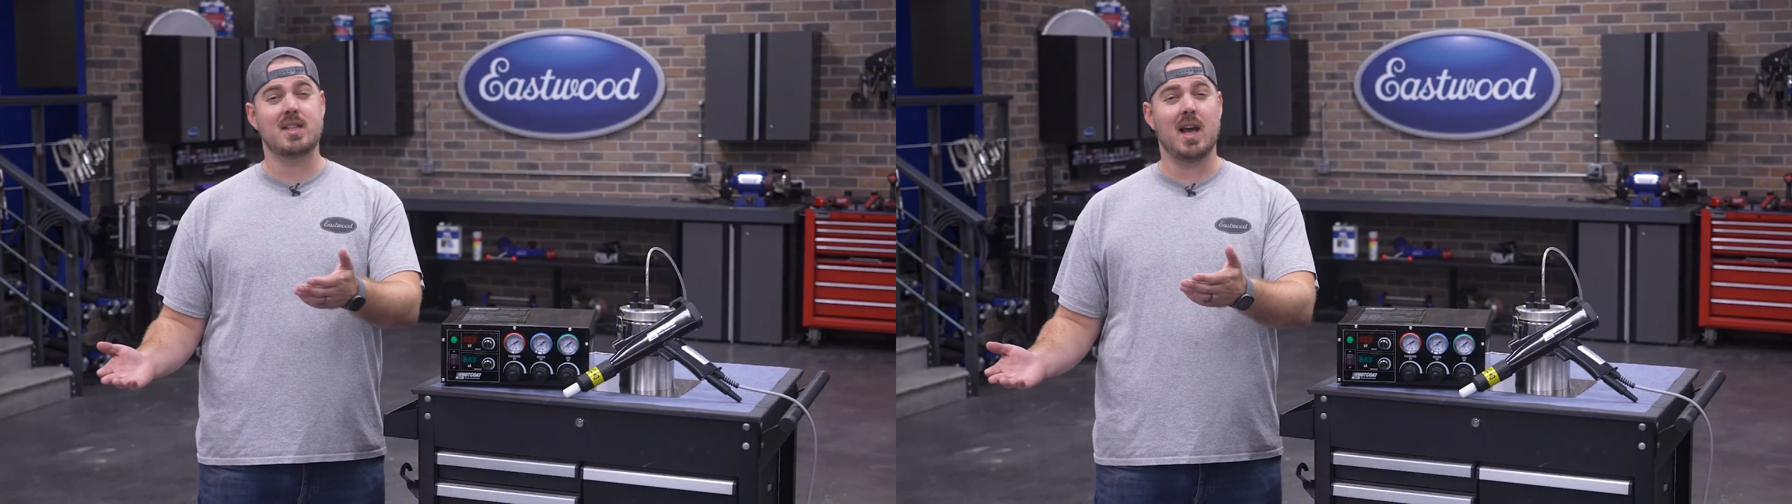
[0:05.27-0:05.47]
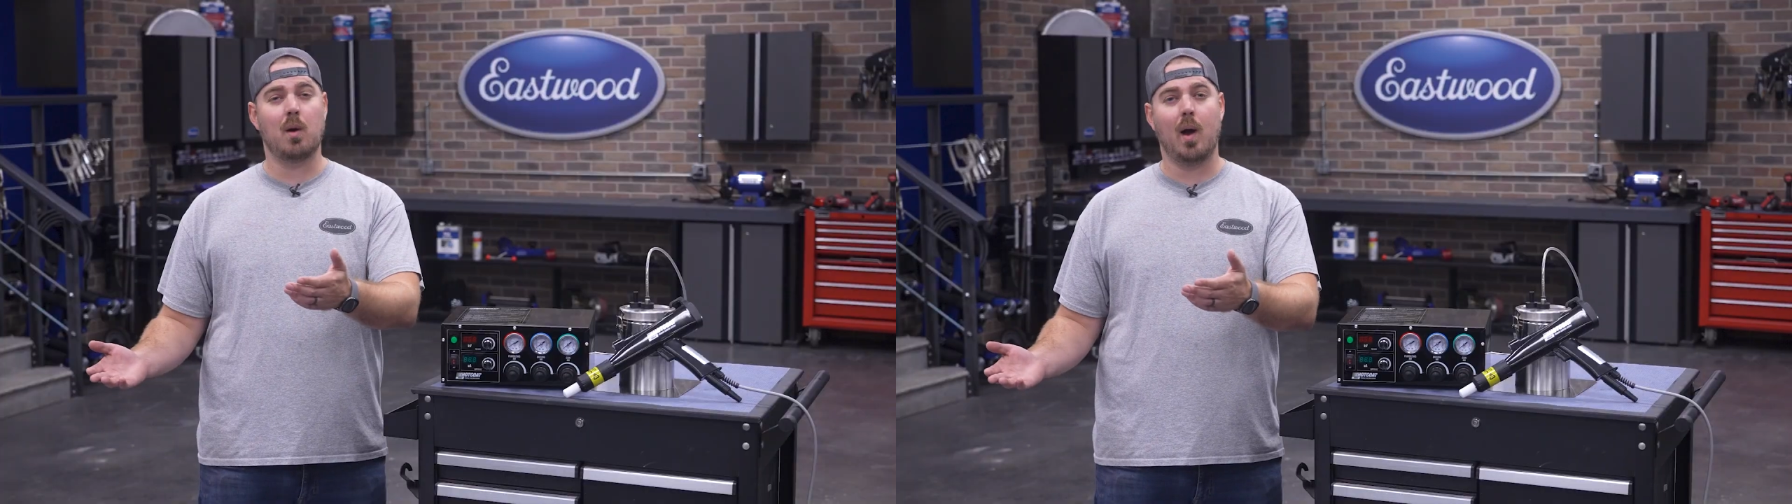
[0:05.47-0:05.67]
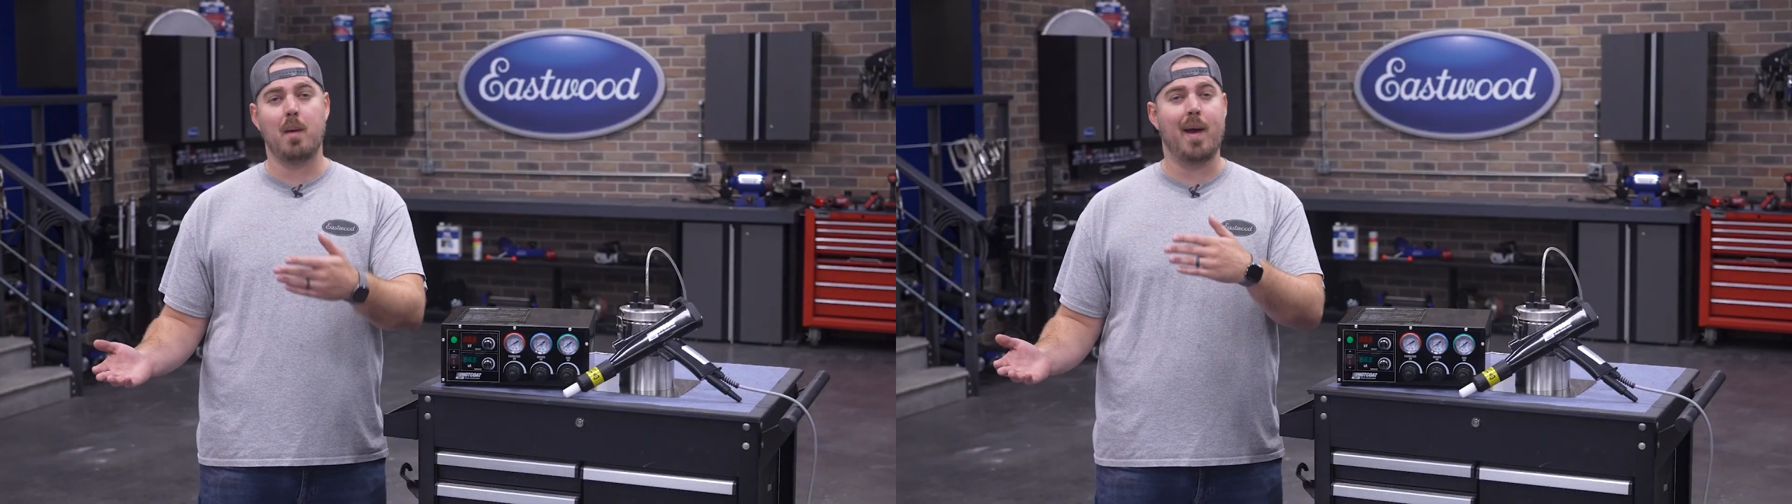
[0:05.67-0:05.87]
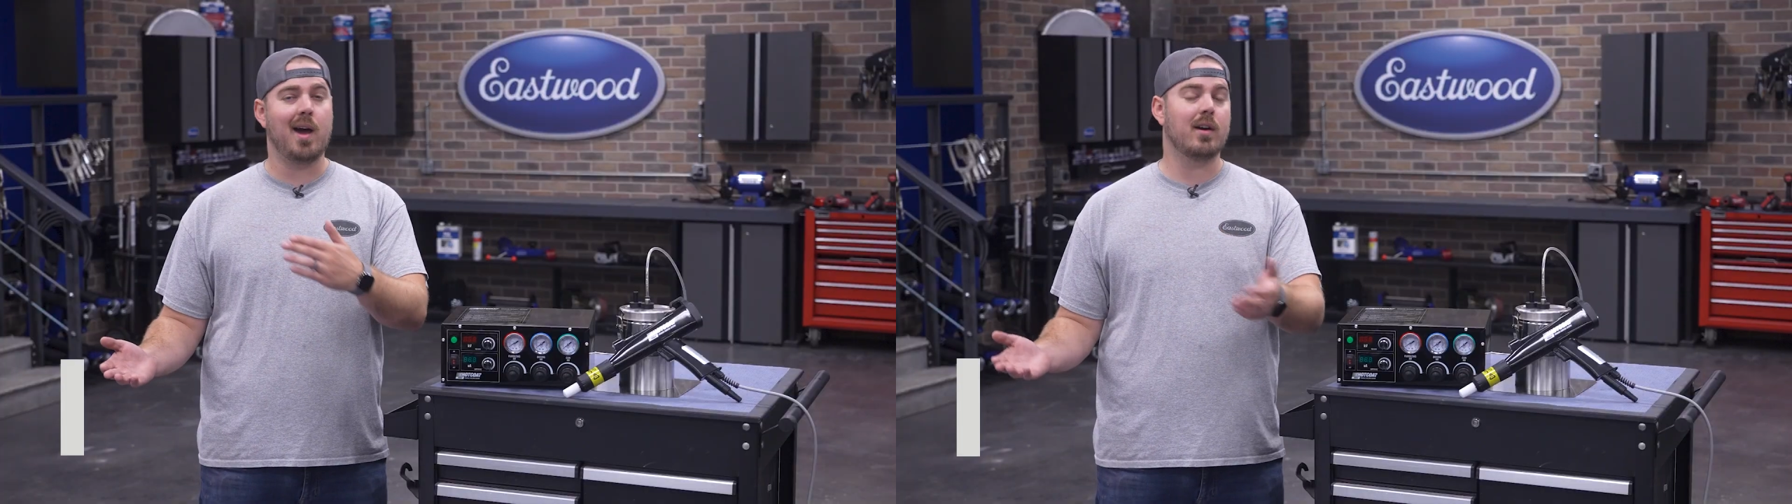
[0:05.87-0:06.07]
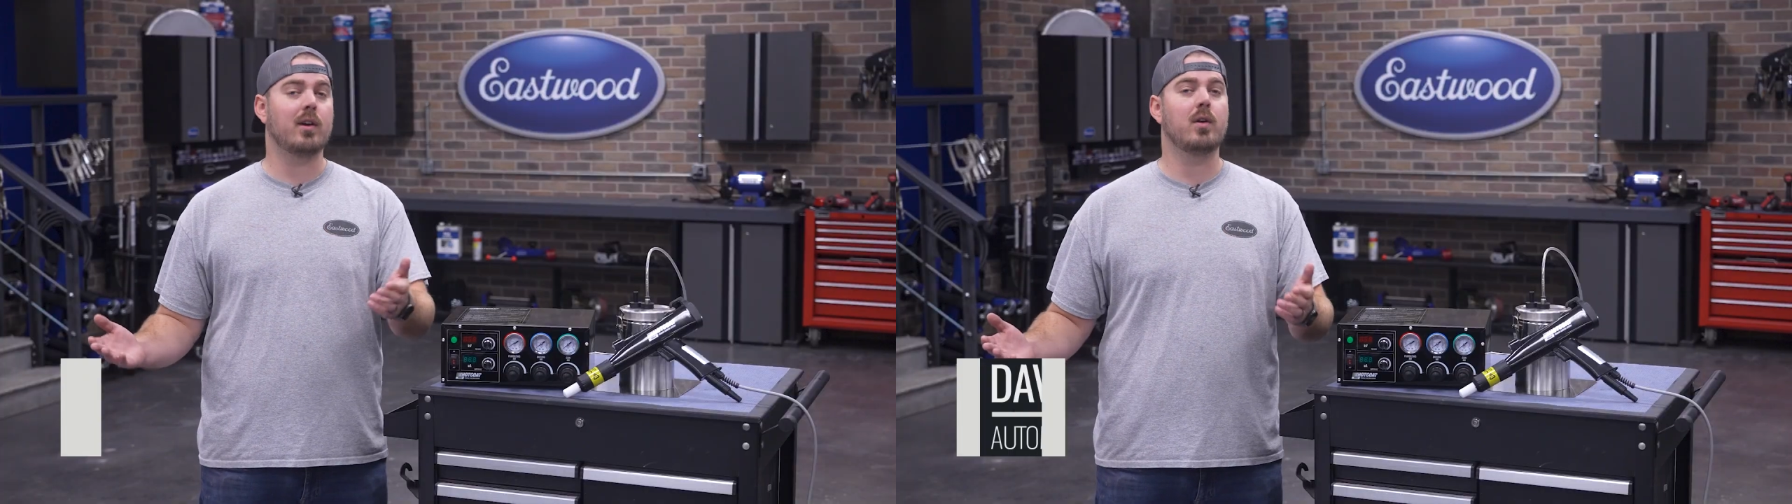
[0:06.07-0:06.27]
DIY
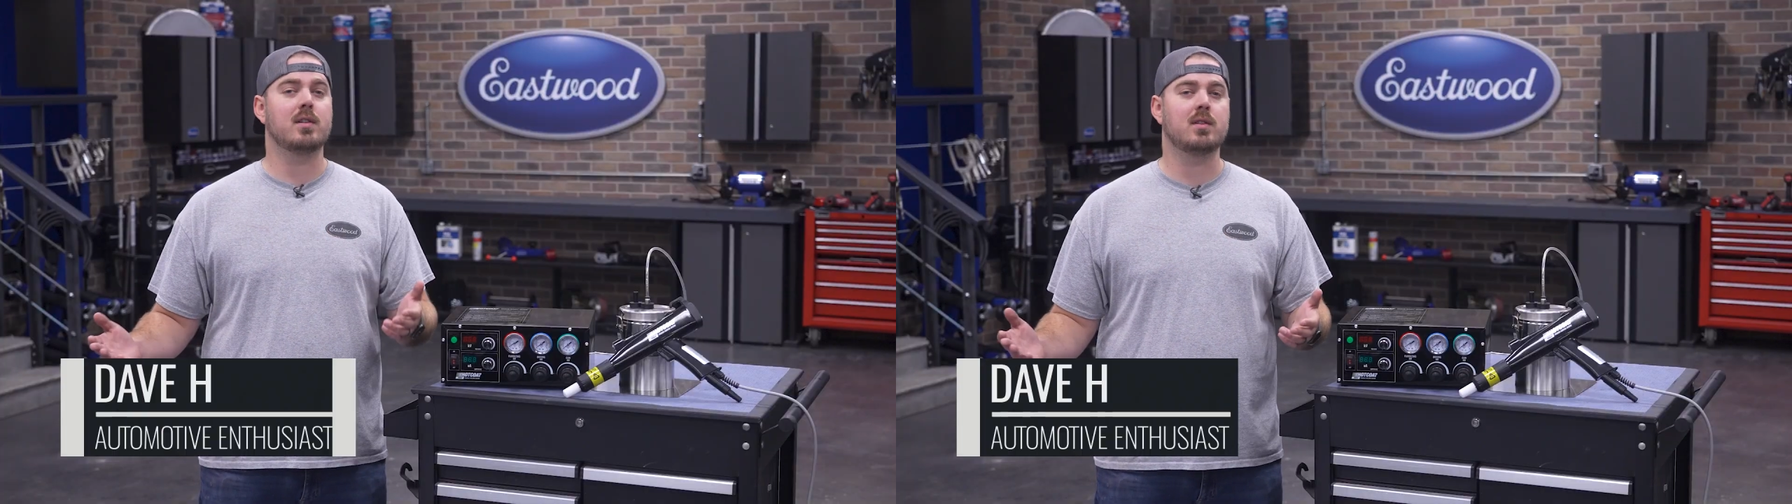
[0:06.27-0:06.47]
powder coating